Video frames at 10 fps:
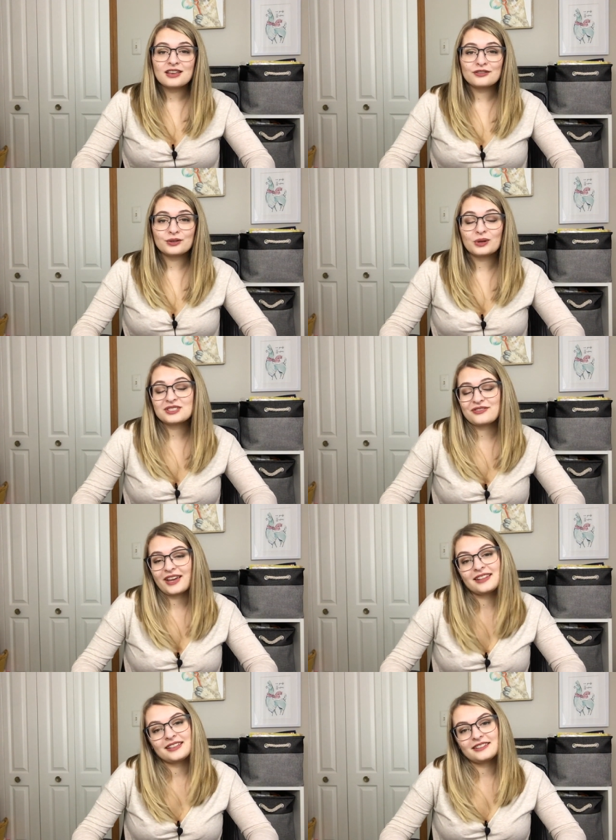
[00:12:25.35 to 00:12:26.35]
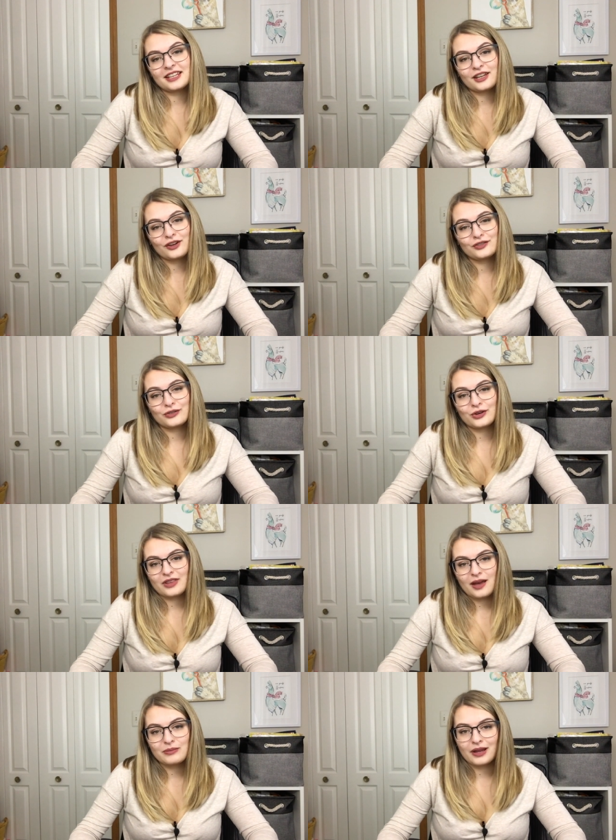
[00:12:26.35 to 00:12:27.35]
If you want to find the link for
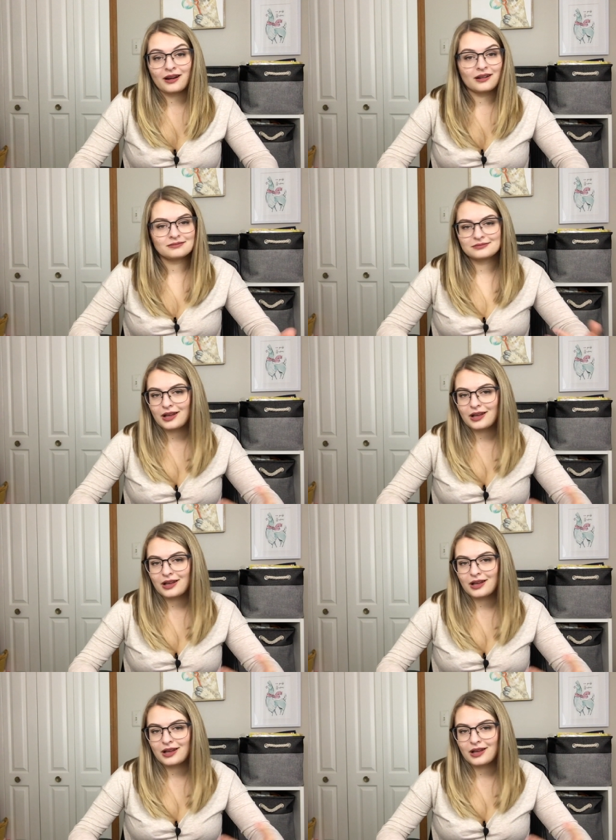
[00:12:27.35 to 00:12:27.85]
that pair,